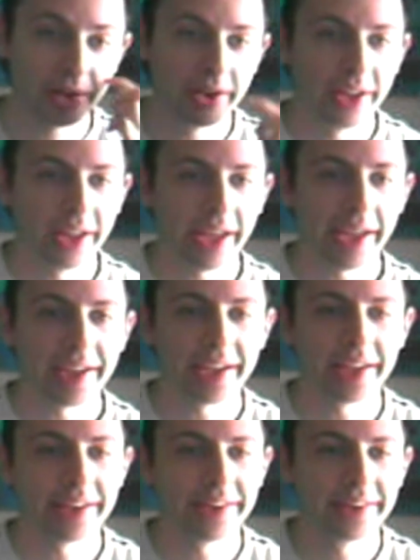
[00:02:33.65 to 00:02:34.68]

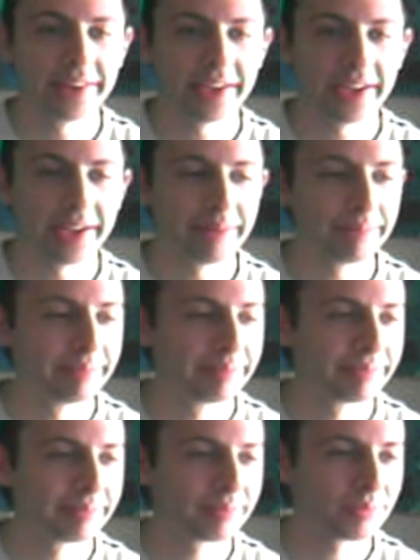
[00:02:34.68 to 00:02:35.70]
And
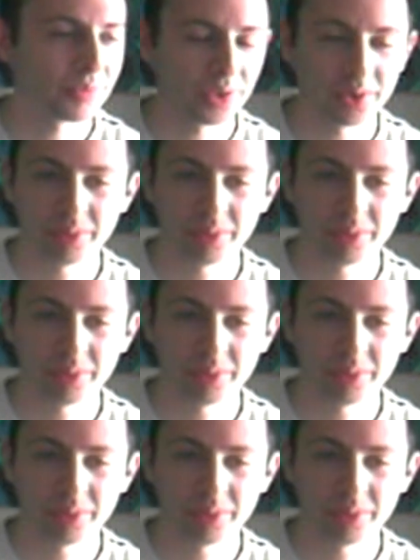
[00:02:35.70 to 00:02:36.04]
so